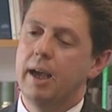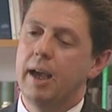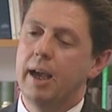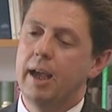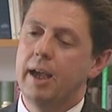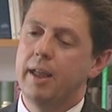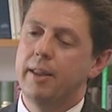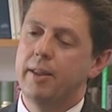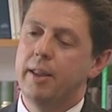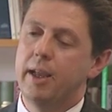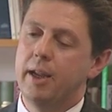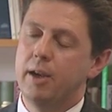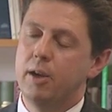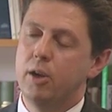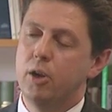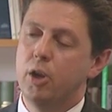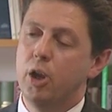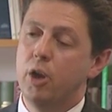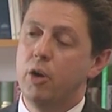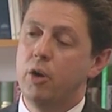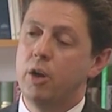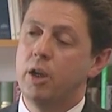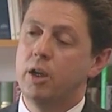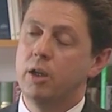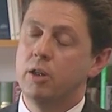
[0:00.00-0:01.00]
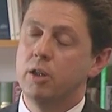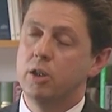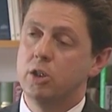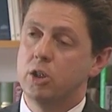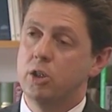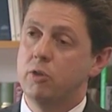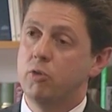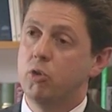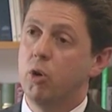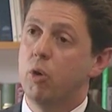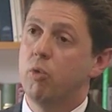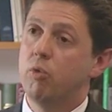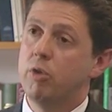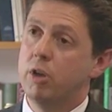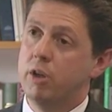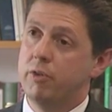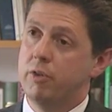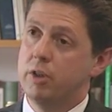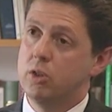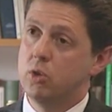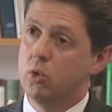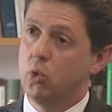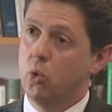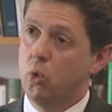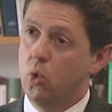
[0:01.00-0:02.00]
and then knowing that you've got rid of
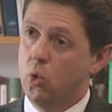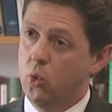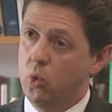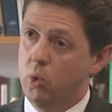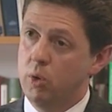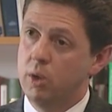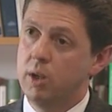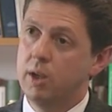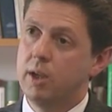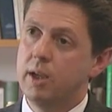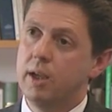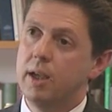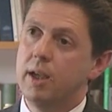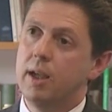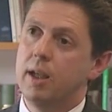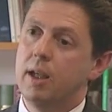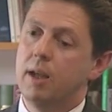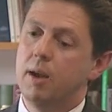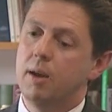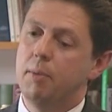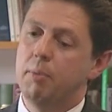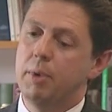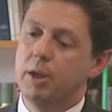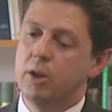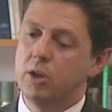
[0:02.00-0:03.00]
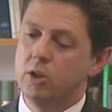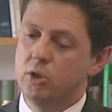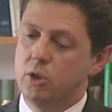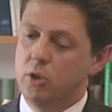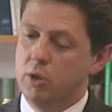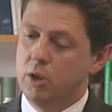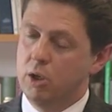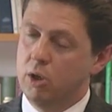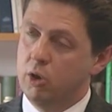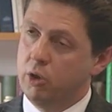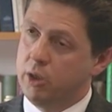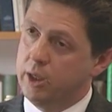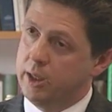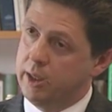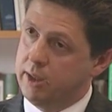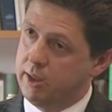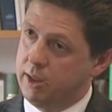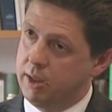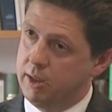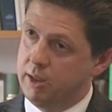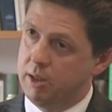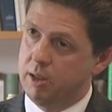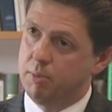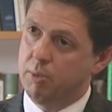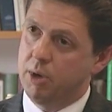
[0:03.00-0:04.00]
it all, because you can look at it
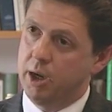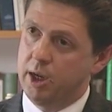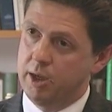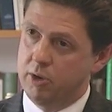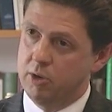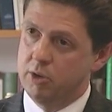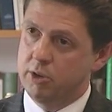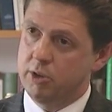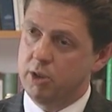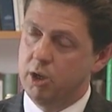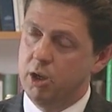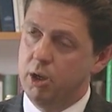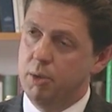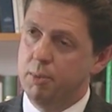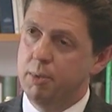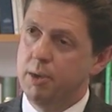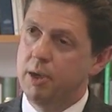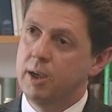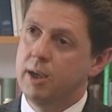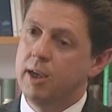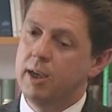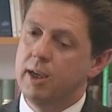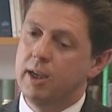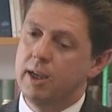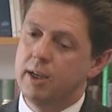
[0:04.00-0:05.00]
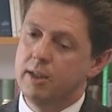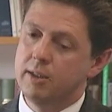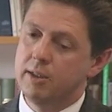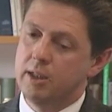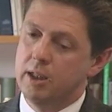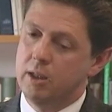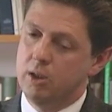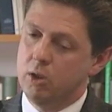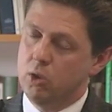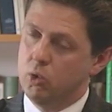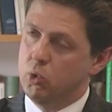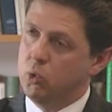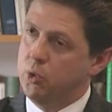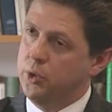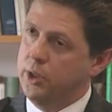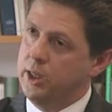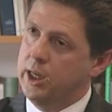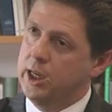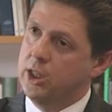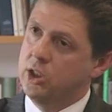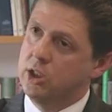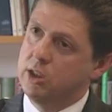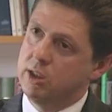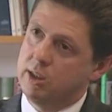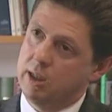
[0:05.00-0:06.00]
under the microscope and see that all the
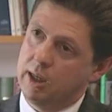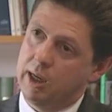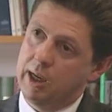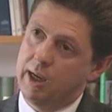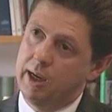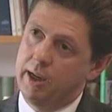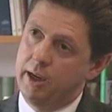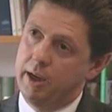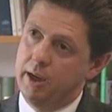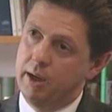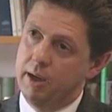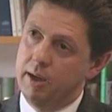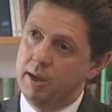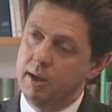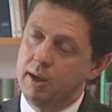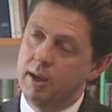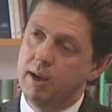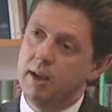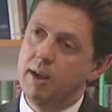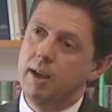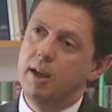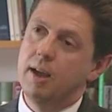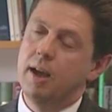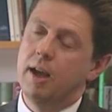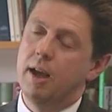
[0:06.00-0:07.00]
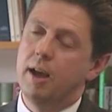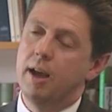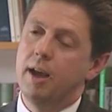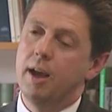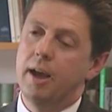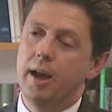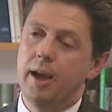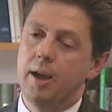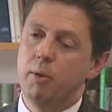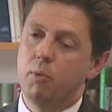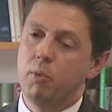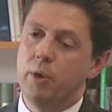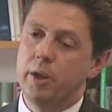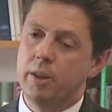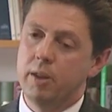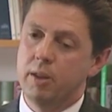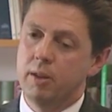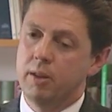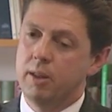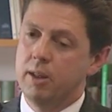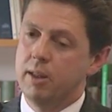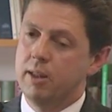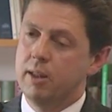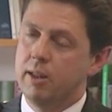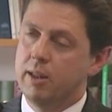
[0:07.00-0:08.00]
edges are clear and whether
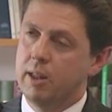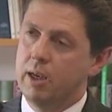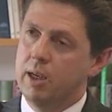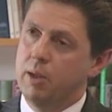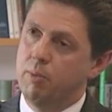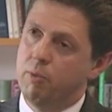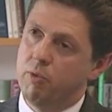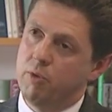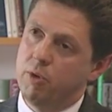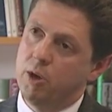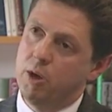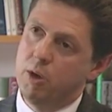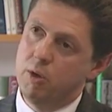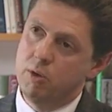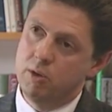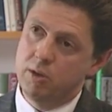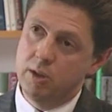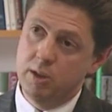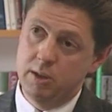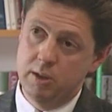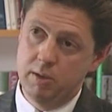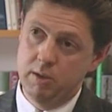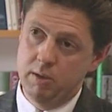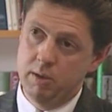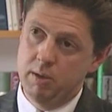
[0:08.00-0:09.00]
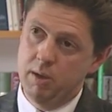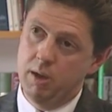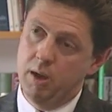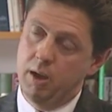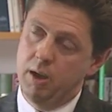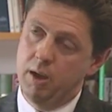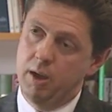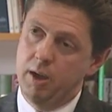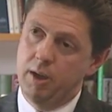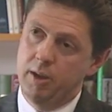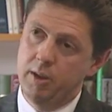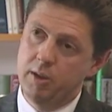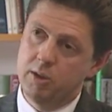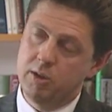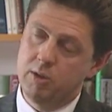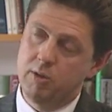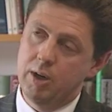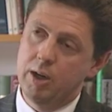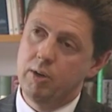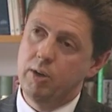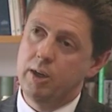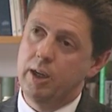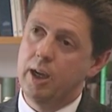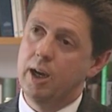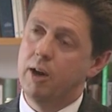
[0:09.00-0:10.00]
the lymph nodes that are in the
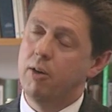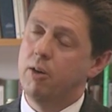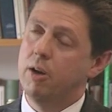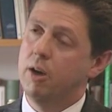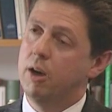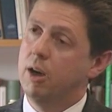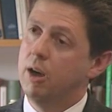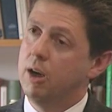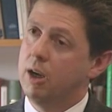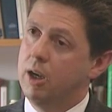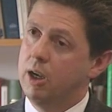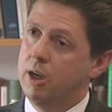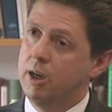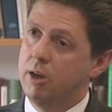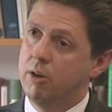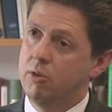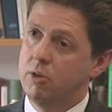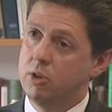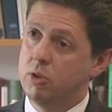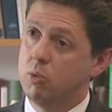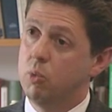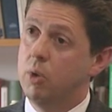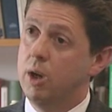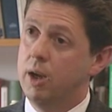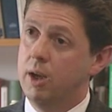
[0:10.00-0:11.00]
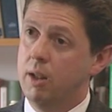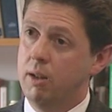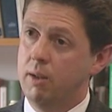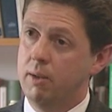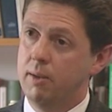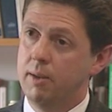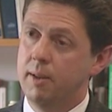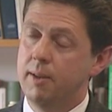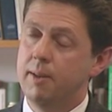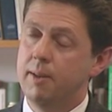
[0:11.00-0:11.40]
surrounding area are clear as well.